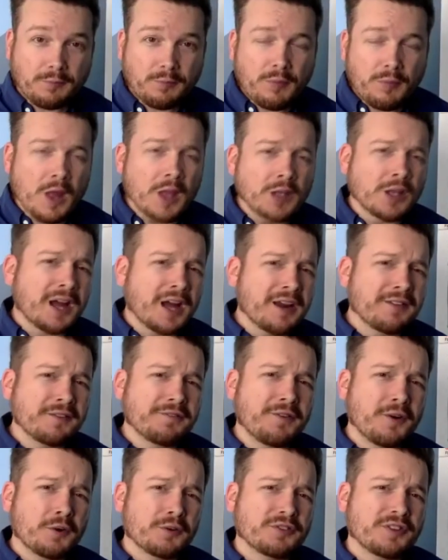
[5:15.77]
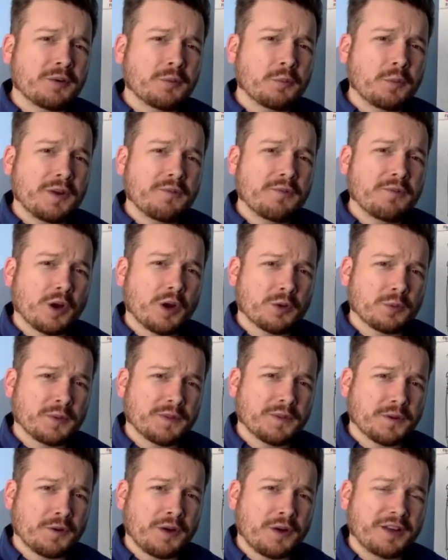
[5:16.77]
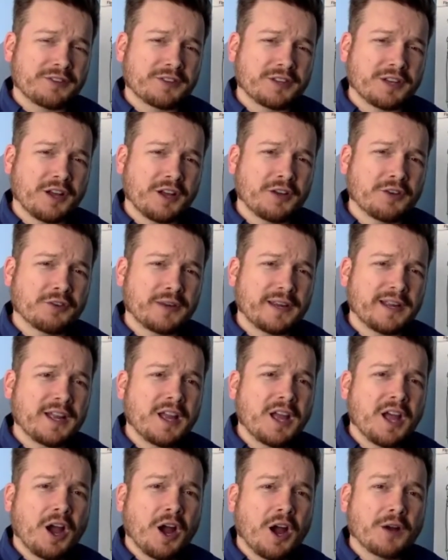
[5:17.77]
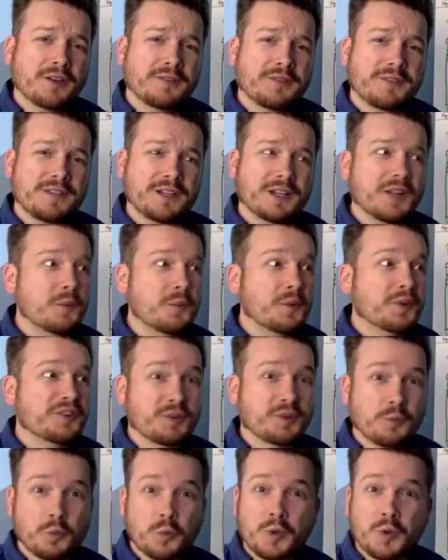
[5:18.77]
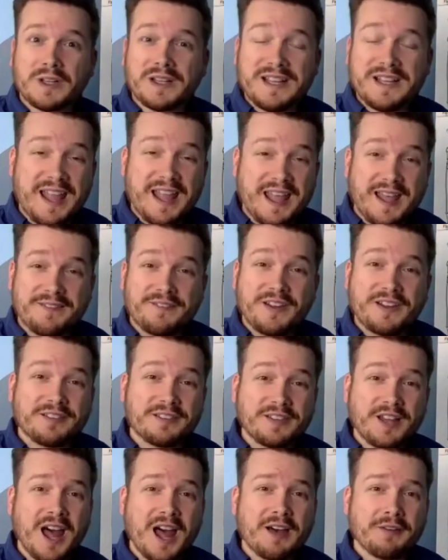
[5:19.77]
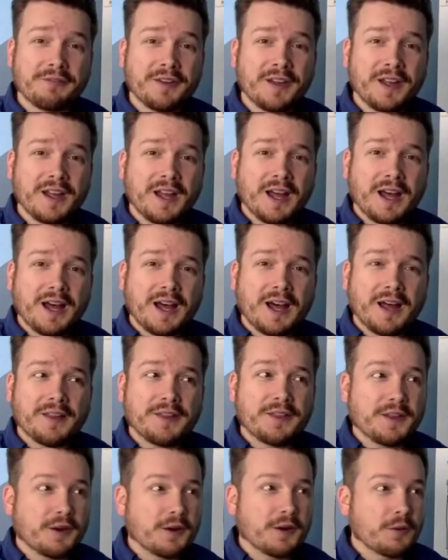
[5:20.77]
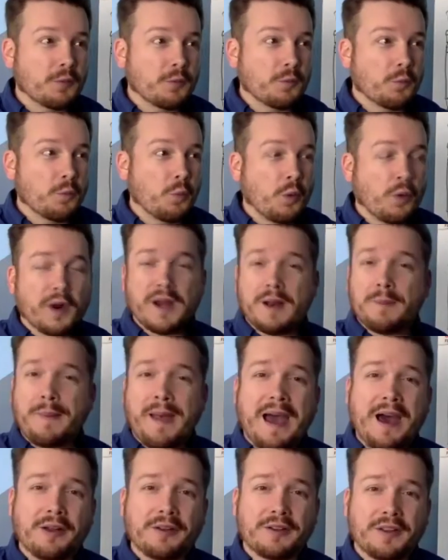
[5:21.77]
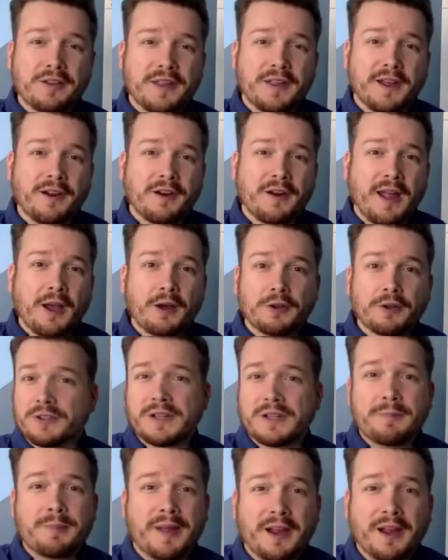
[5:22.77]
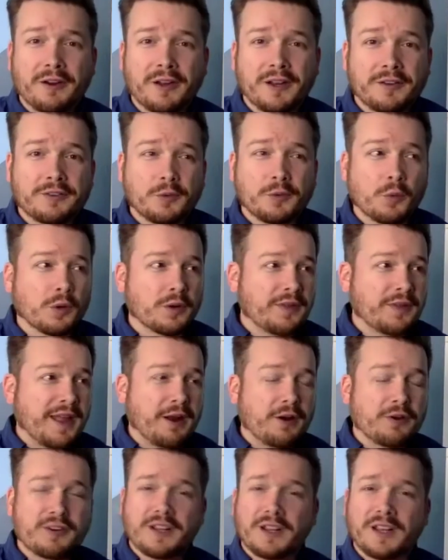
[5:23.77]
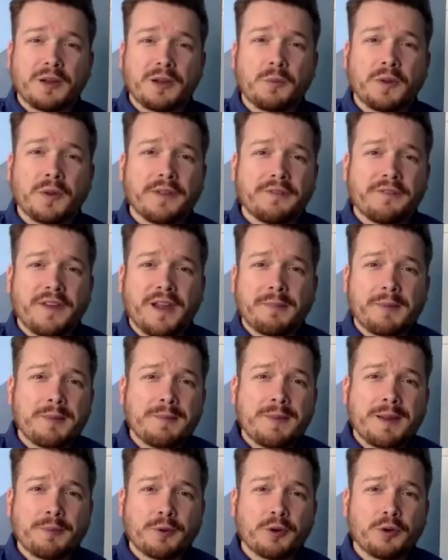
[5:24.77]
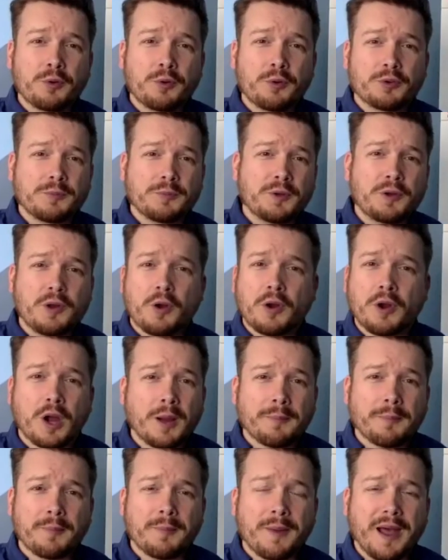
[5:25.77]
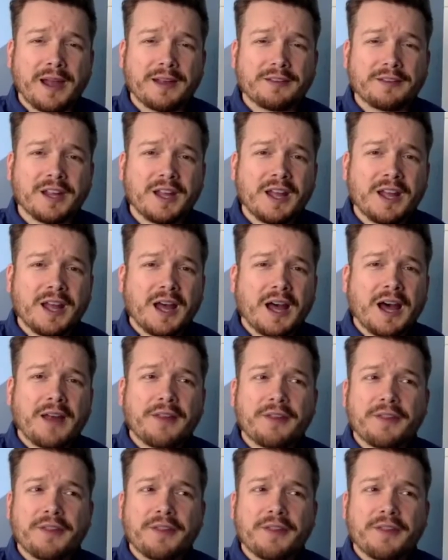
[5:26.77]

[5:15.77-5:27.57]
A lot of the folks that we've worked with across the country are dealing with some really heavy stuff. They're worried about their elderly parents, or they're dealing with a family member who's immunocompromised.